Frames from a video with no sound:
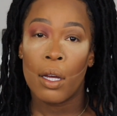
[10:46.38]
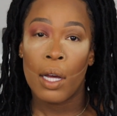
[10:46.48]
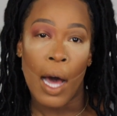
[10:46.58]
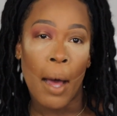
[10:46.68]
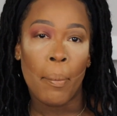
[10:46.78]

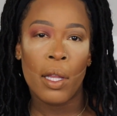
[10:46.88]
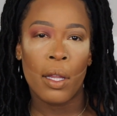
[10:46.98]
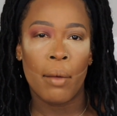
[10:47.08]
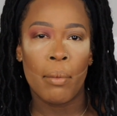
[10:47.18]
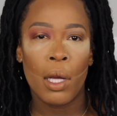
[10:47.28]
copy
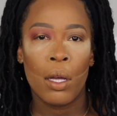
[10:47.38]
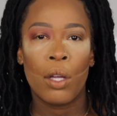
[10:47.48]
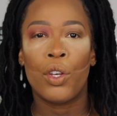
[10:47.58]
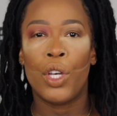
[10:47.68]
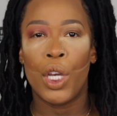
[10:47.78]
them?
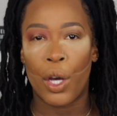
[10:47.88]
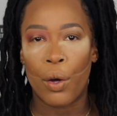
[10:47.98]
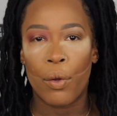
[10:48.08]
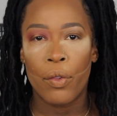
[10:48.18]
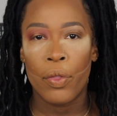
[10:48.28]

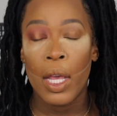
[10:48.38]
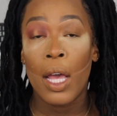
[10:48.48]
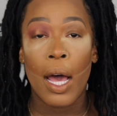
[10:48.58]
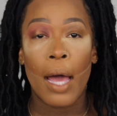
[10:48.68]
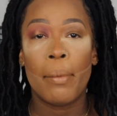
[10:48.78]
No.
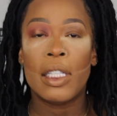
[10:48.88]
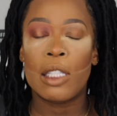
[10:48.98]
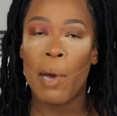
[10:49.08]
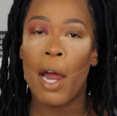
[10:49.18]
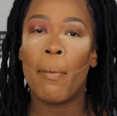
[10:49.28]
I'm
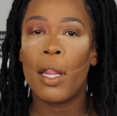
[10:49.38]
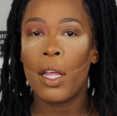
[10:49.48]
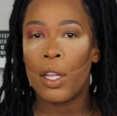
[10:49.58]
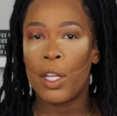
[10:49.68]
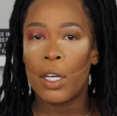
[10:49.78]
inspired by
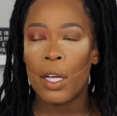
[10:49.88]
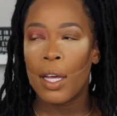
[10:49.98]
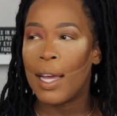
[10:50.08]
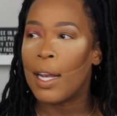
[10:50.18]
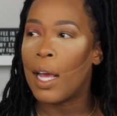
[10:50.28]
their look
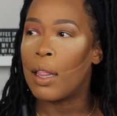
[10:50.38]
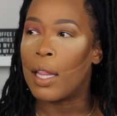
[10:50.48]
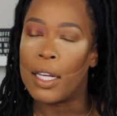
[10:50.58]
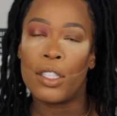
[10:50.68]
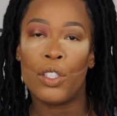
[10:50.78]
and I
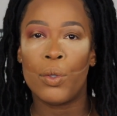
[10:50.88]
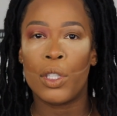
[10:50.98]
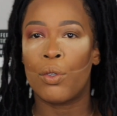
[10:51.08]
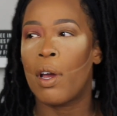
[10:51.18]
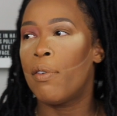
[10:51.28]
like to do
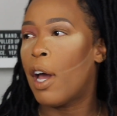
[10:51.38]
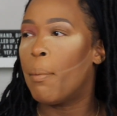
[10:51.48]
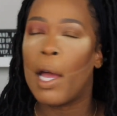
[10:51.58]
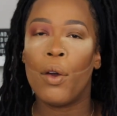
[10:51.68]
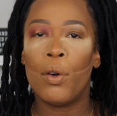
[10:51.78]
it, so I find
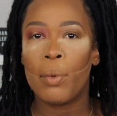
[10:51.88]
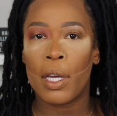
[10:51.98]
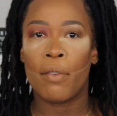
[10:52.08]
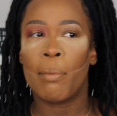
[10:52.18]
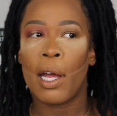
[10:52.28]
my own
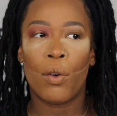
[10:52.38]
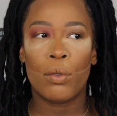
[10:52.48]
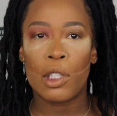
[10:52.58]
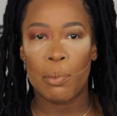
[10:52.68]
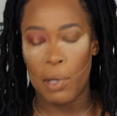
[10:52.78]
way and my
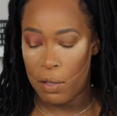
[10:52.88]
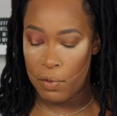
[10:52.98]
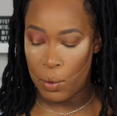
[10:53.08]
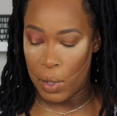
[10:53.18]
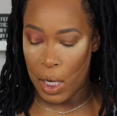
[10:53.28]
own spin of
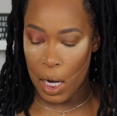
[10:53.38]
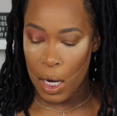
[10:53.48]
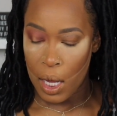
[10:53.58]
doing it.